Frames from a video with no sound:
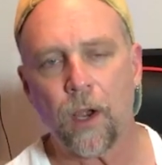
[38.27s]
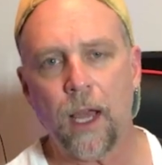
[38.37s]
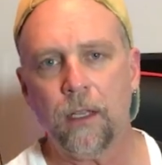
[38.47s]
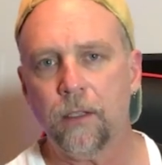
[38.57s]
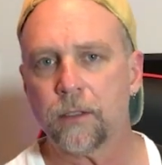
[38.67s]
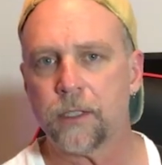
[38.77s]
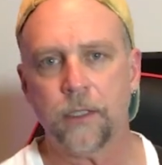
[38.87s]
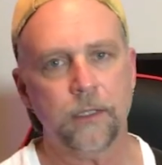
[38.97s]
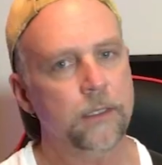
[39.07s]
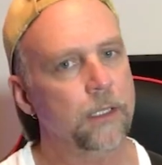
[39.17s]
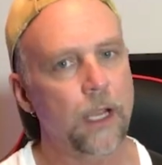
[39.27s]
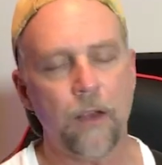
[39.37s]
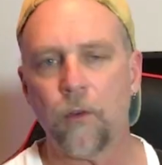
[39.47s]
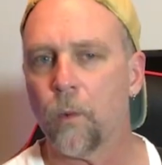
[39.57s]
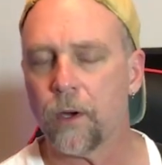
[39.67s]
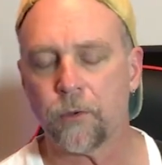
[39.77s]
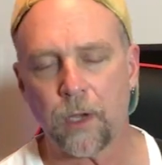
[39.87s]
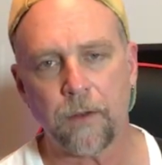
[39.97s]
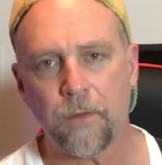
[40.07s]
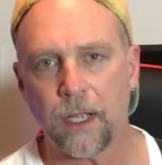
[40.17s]
I looked everywhere to
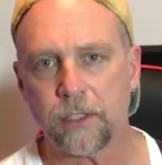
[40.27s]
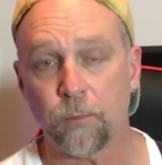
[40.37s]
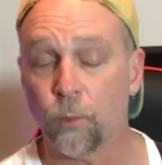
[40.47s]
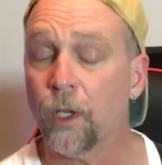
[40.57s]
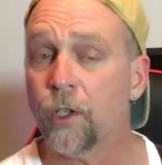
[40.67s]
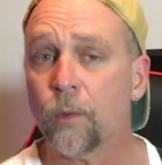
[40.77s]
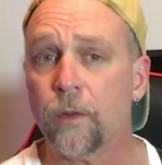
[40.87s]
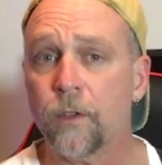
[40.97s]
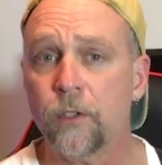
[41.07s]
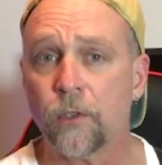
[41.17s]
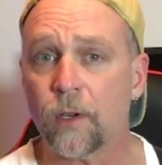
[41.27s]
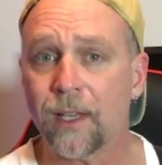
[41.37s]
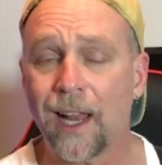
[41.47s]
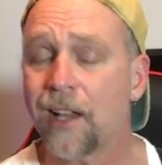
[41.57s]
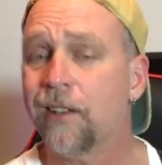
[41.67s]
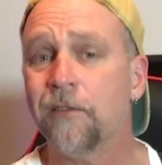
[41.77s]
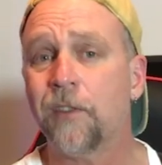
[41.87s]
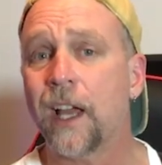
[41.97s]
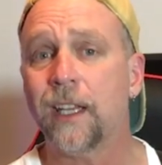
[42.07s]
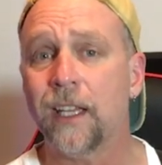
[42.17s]
try to find some really good reviews on it, and I couldn't
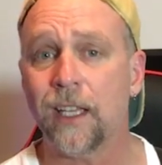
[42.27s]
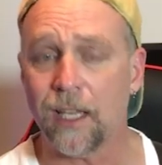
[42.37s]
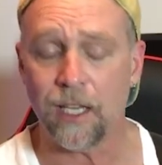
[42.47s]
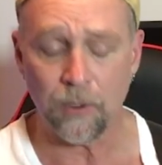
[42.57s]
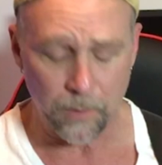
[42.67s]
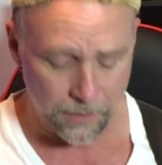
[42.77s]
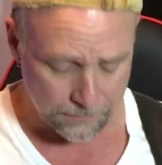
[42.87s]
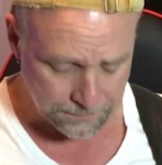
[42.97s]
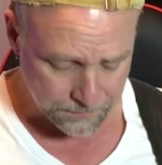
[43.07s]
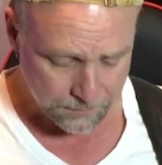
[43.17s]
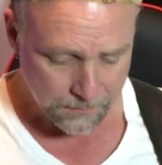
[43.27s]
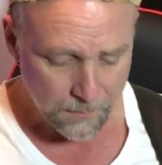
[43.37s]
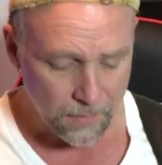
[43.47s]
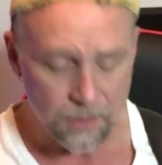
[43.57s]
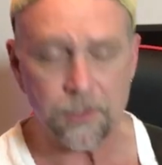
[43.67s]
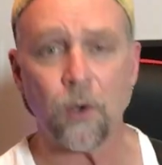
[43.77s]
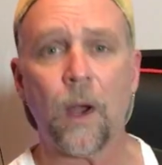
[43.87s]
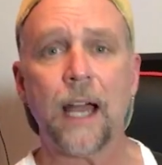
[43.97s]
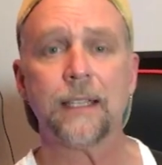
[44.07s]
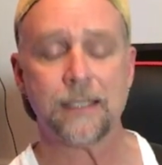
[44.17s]
find any anywhere. So
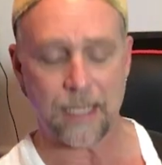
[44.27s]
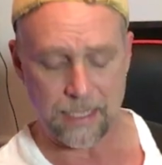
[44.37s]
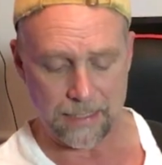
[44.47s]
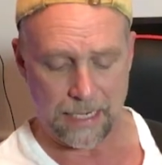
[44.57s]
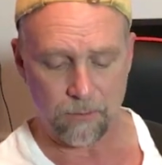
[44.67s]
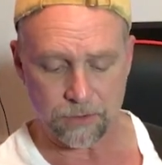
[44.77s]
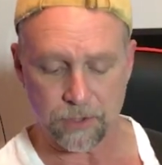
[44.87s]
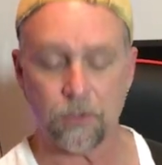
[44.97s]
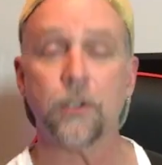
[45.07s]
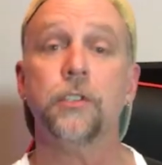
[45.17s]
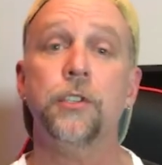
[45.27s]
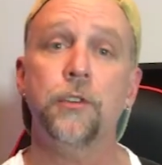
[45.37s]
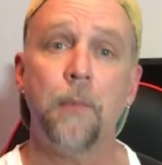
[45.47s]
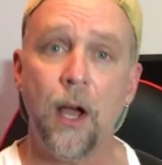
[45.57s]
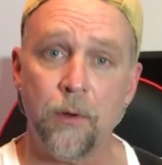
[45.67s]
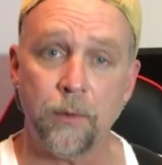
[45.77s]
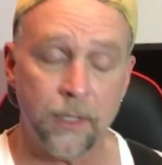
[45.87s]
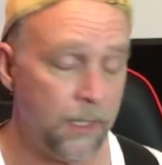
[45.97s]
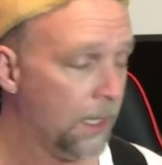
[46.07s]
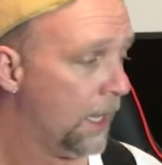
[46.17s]
I decided that I was just going to do my own.
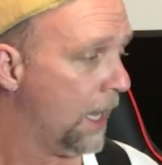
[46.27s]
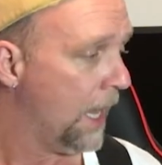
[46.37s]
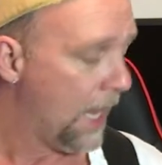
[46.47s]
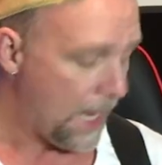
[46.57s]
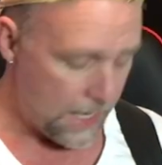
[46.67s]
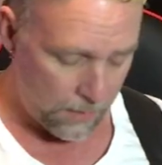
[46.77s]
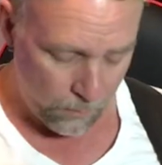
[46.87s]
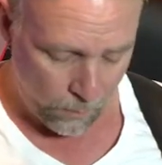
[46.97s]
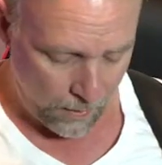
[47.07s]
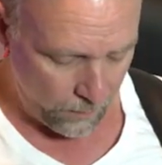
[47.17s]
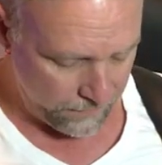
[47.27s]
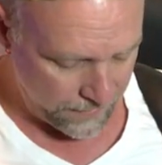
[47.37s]
And what we've